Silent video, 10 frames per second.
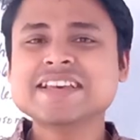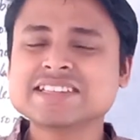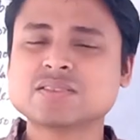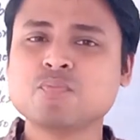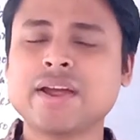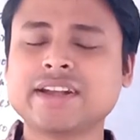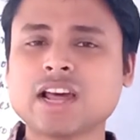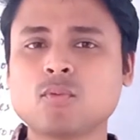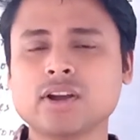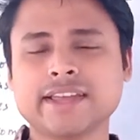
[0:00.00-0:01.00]
This
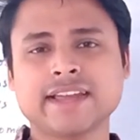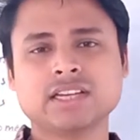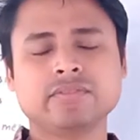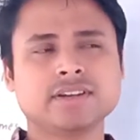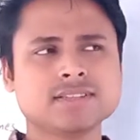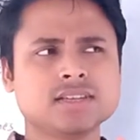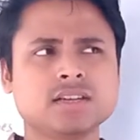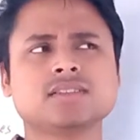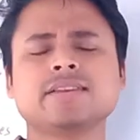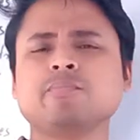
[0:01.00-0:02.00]
metabolic activities,
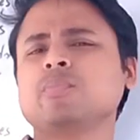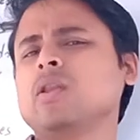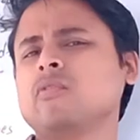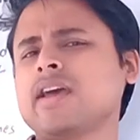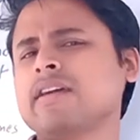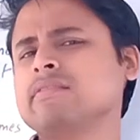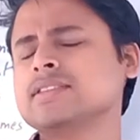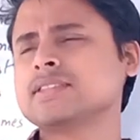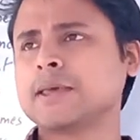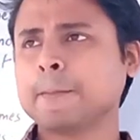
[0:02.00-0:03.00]
in a simple way I
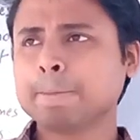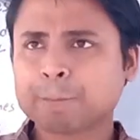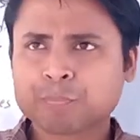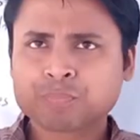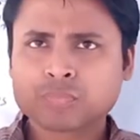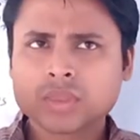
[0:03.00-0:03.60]
will say,